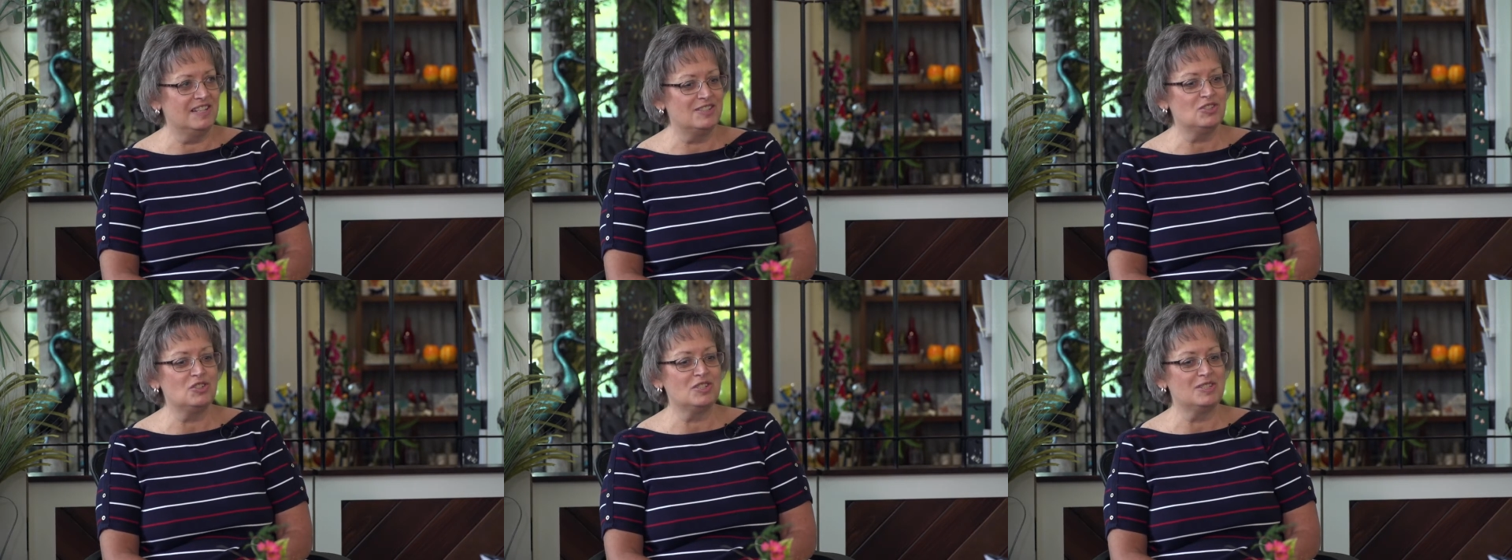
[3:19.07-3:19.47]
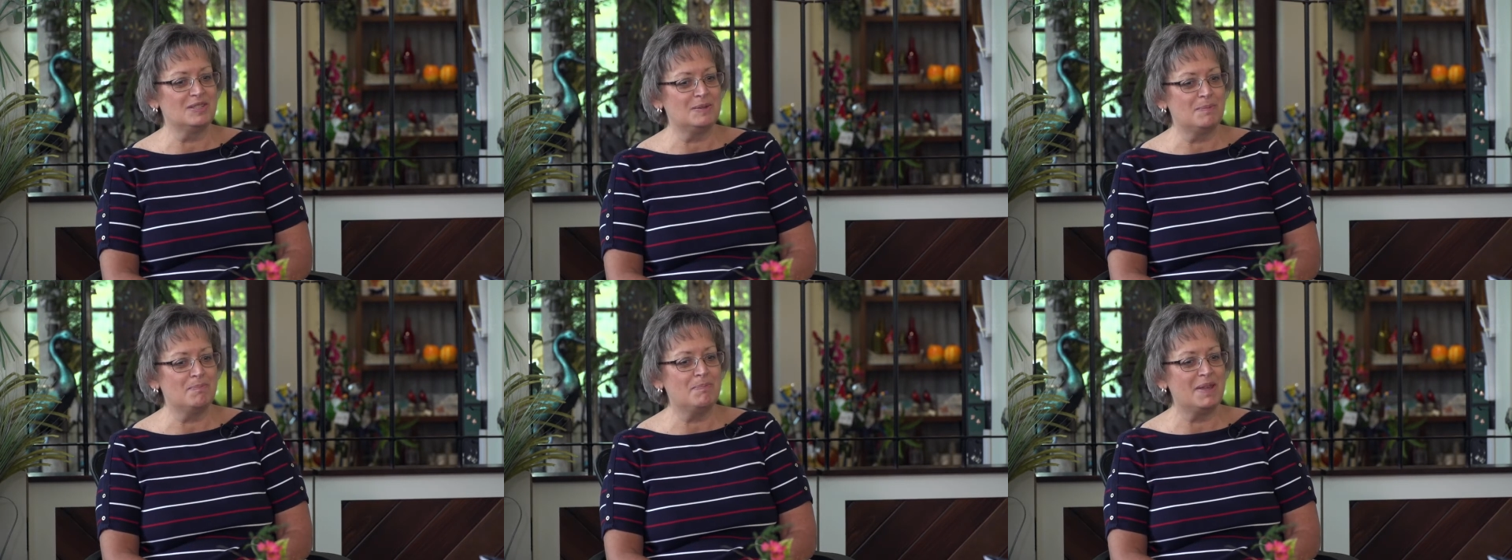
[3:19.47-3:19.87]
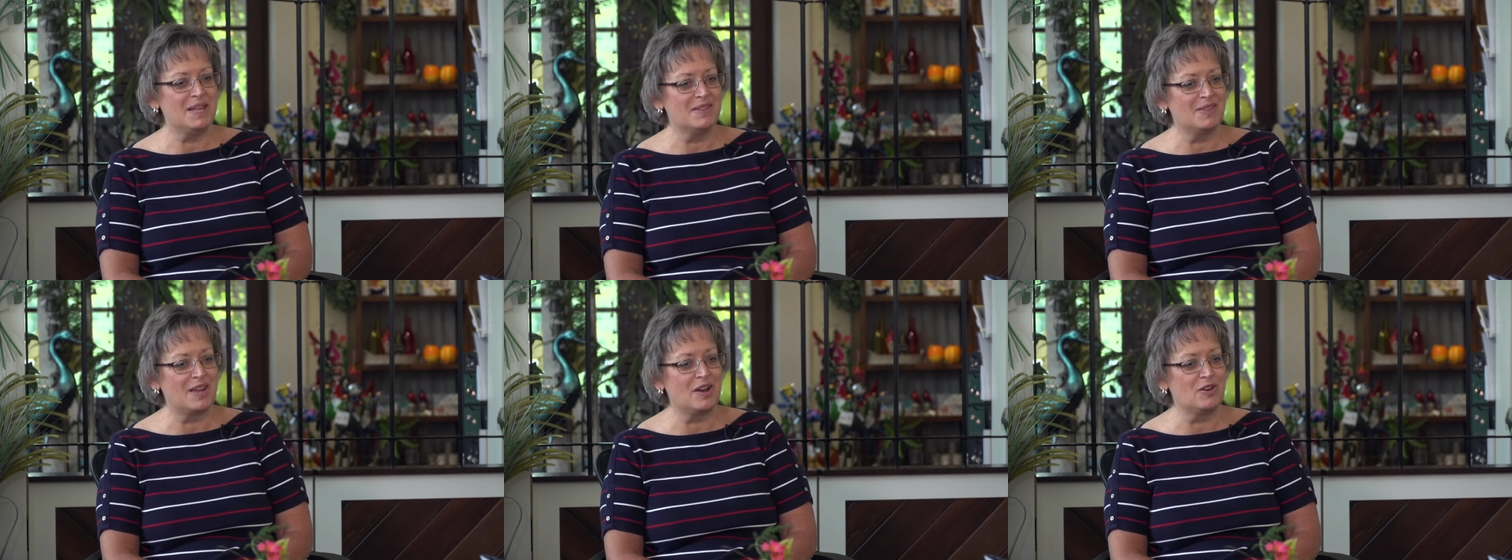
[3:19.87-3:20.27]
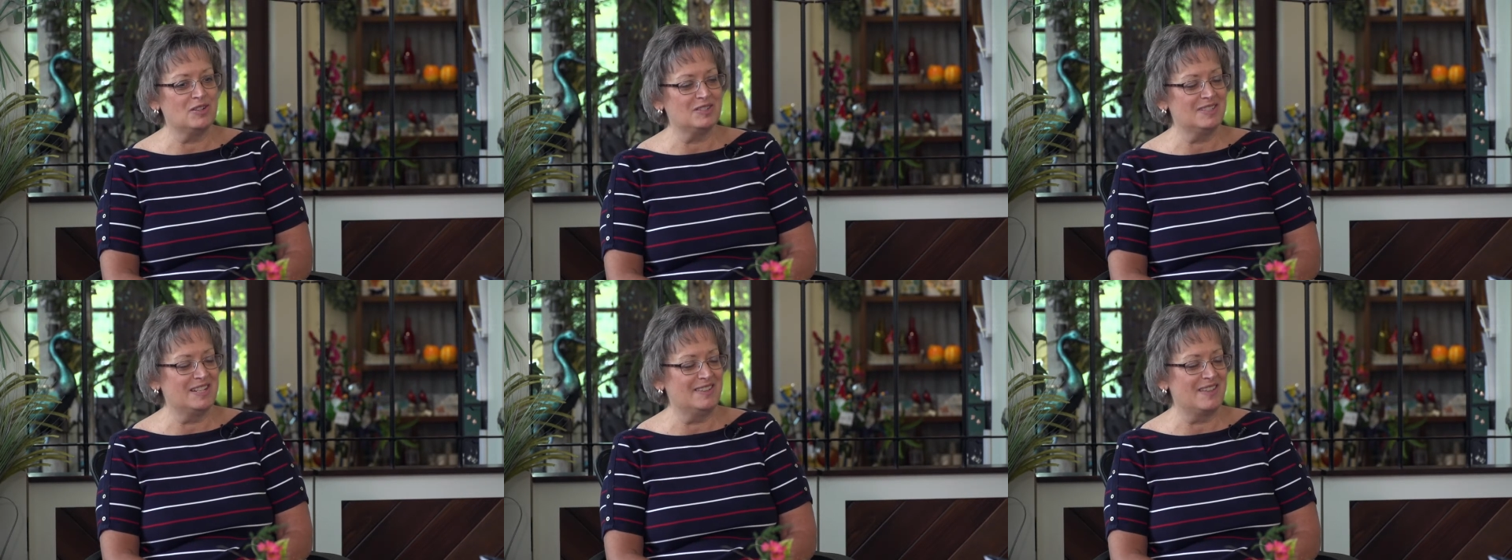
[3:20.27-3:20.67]
it's just being there
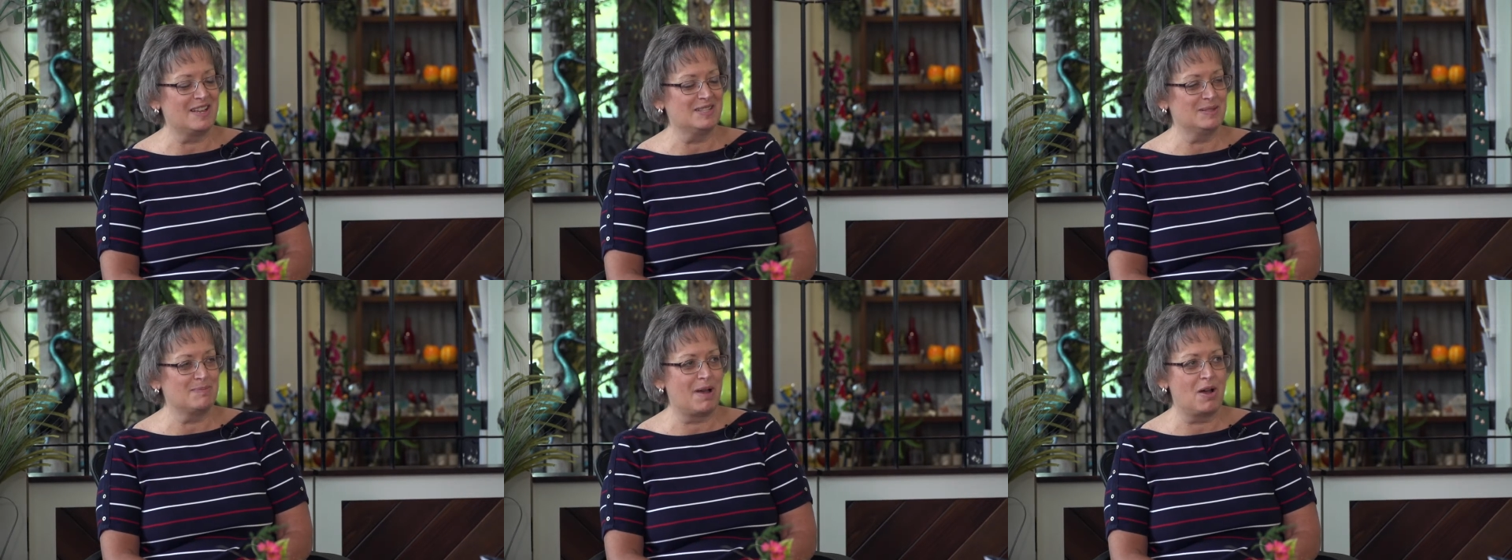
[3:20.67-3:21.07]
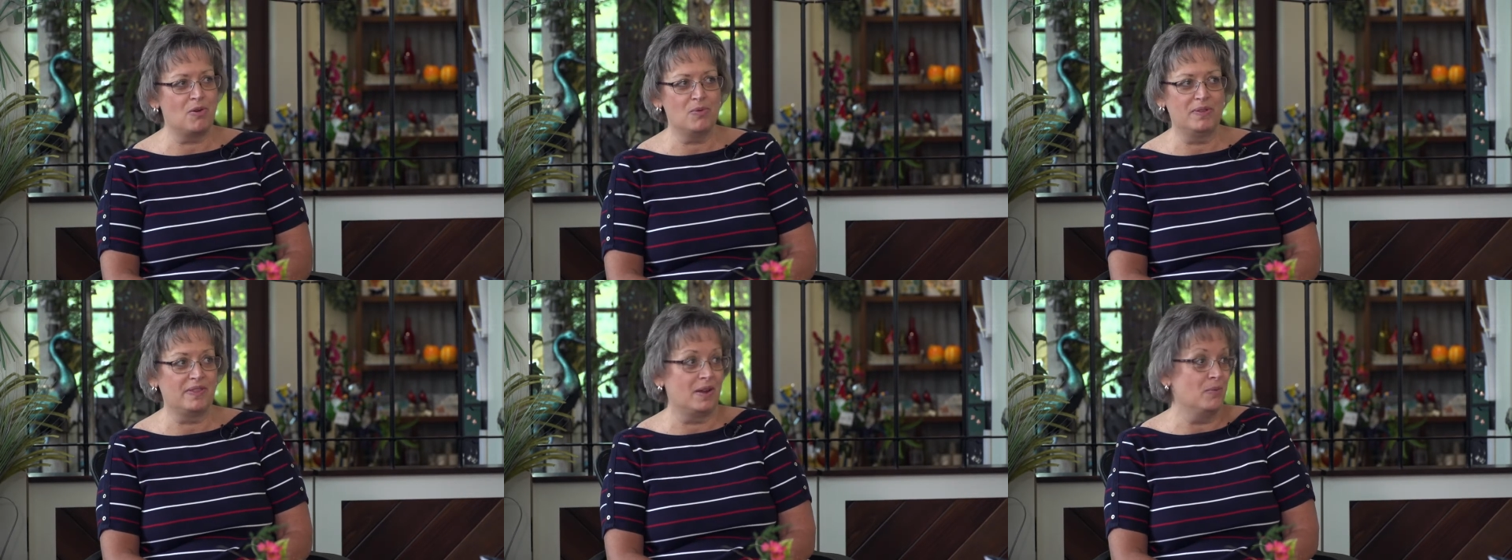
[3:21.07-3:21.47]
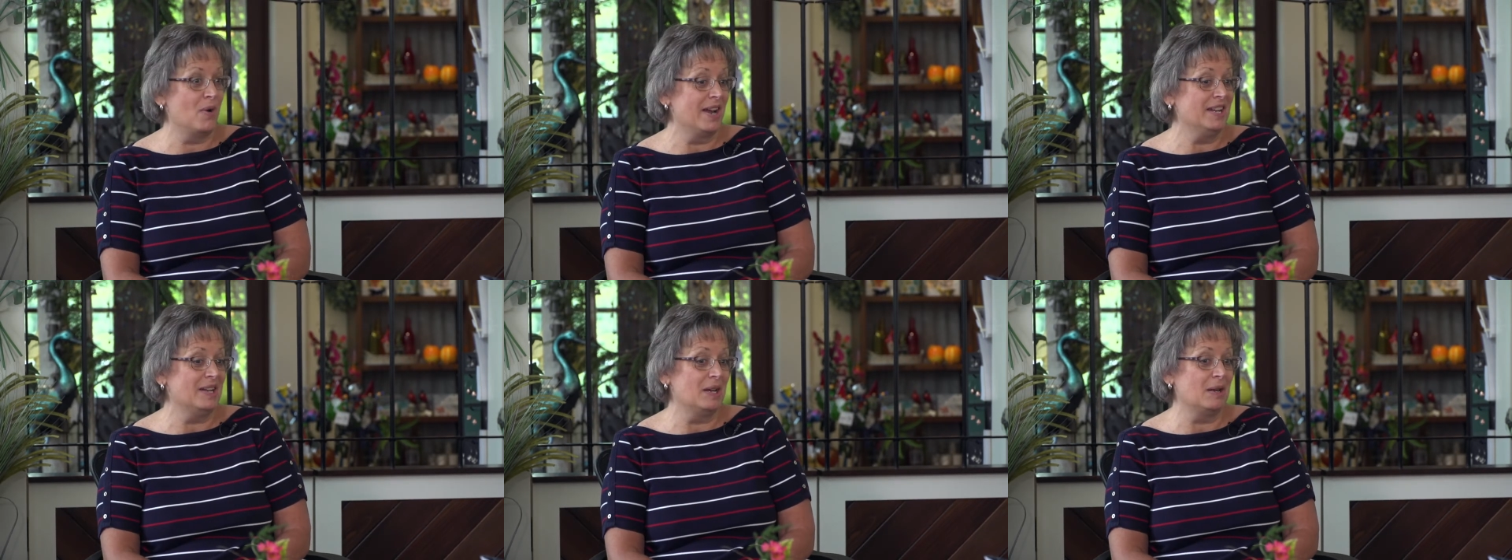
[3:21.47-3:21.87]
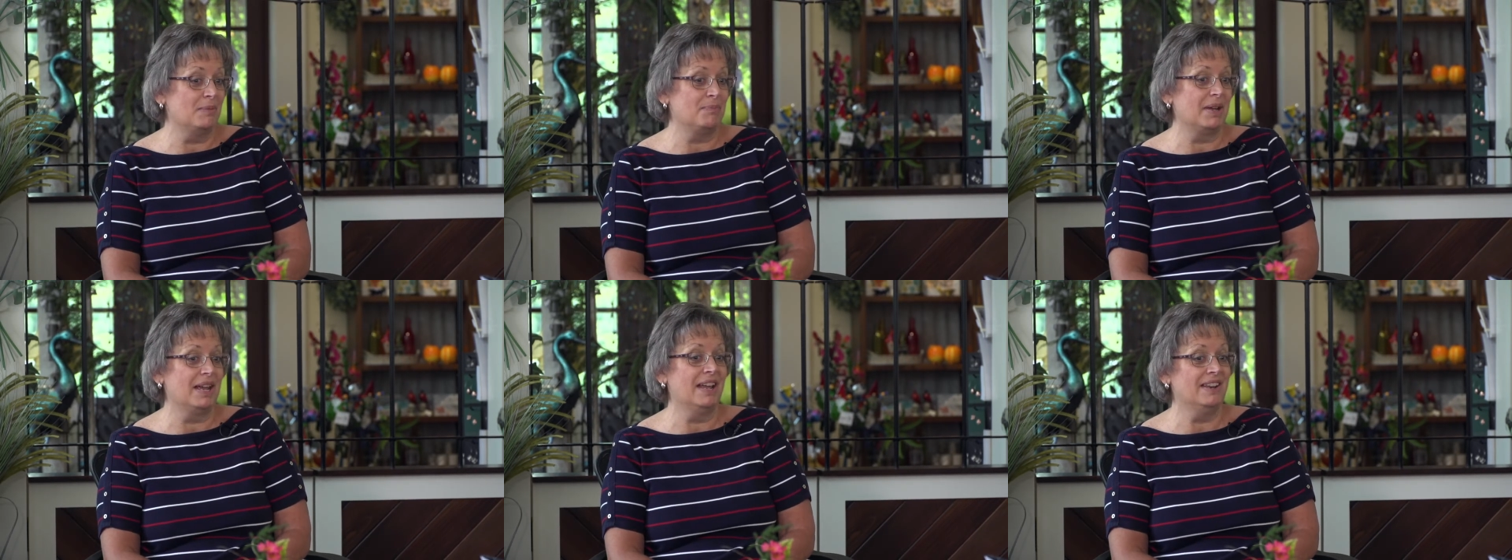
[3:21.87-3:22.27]
and seeing that smile when they wake
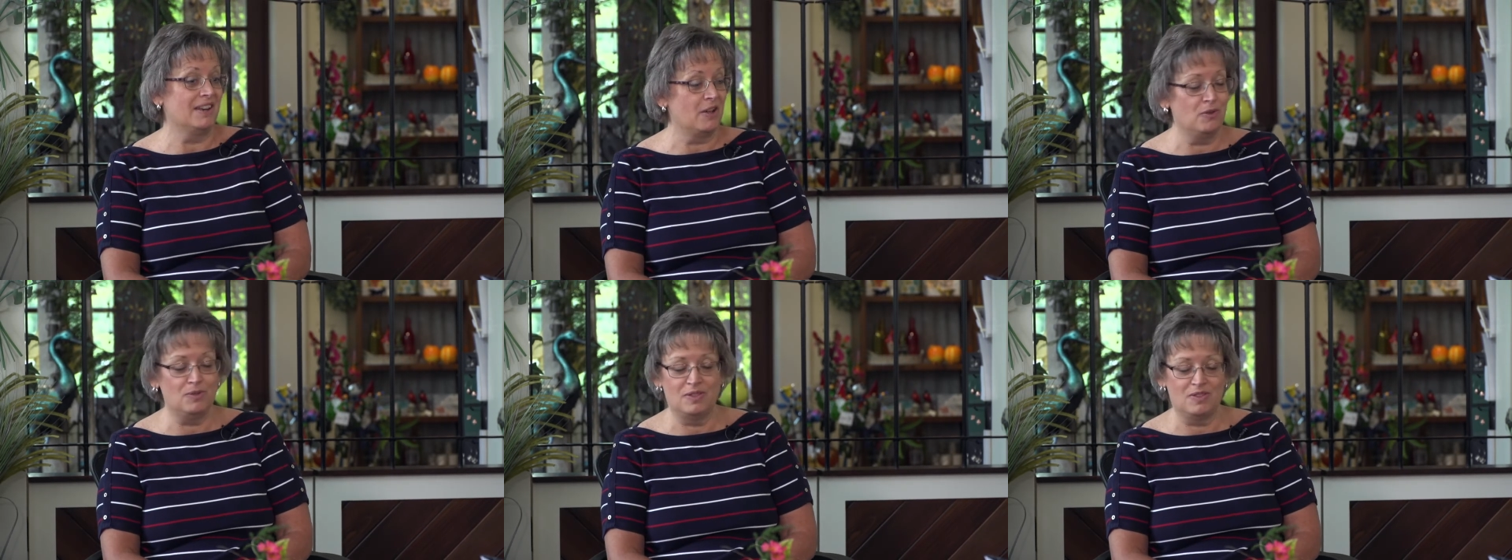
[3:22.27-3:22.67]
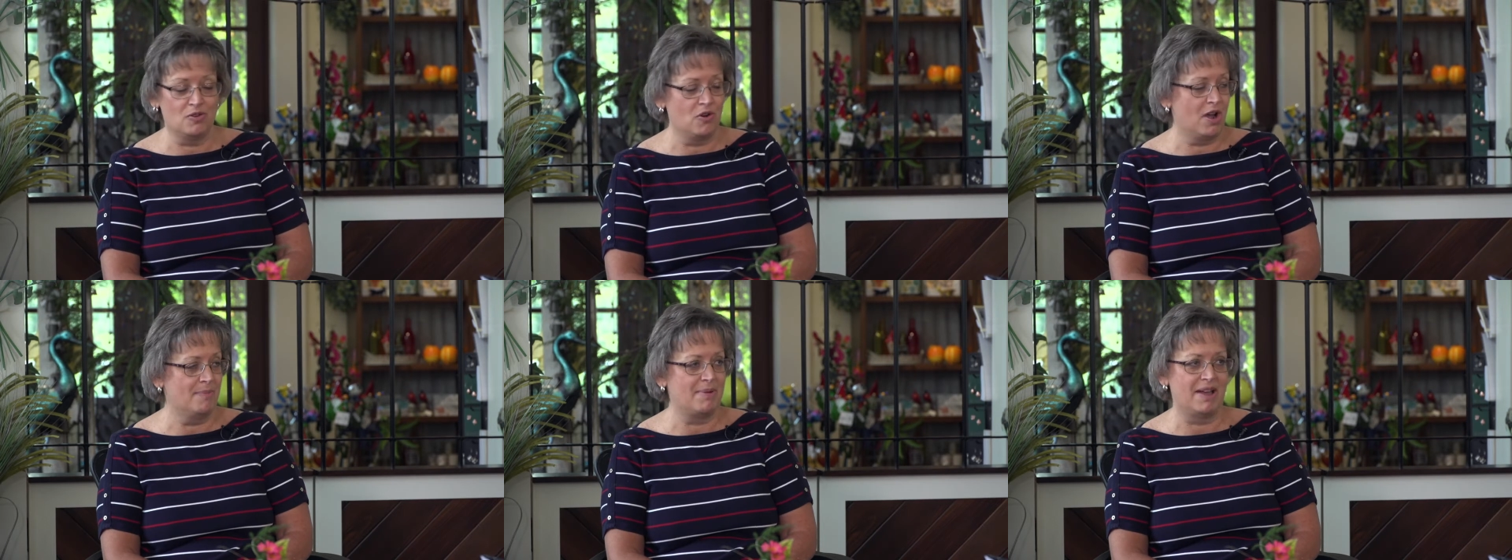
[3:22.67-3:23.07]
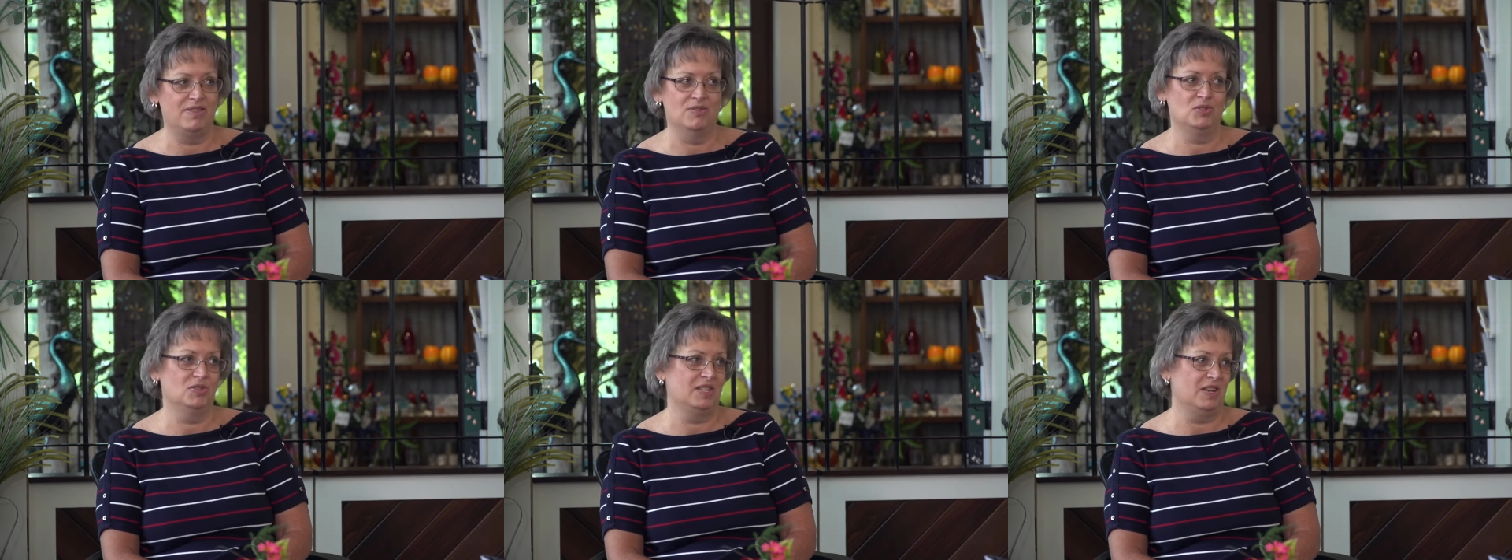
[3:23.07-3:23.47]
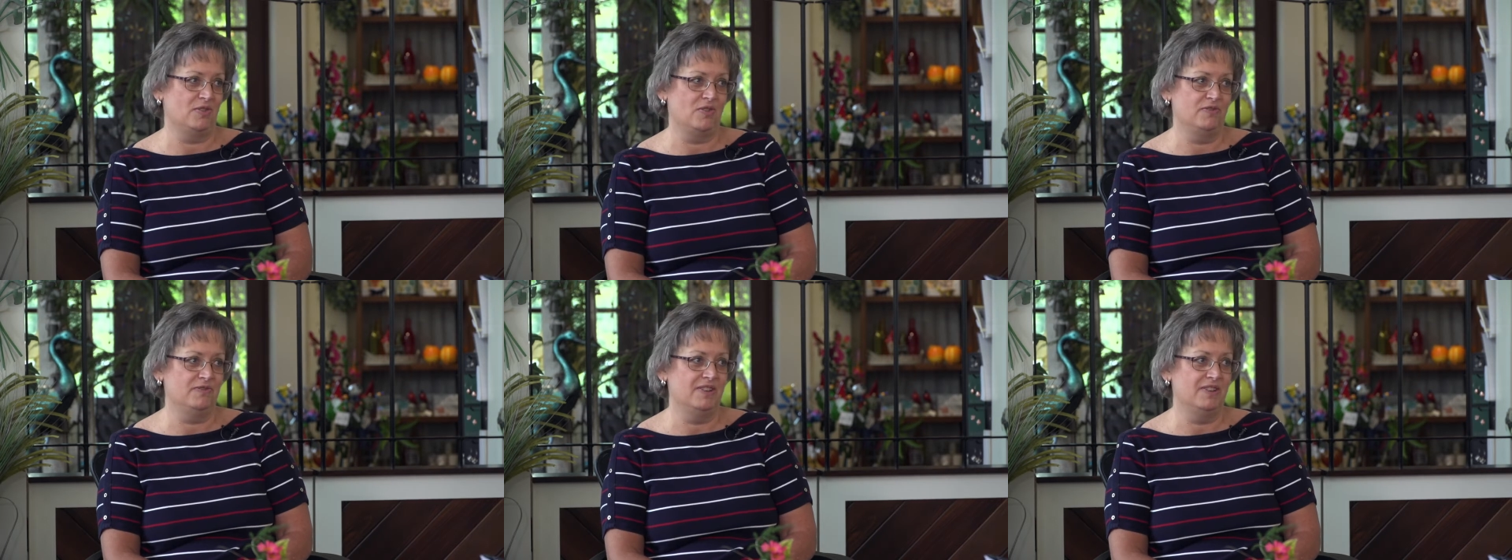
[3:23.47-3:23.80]
up and know that they're not by themselves.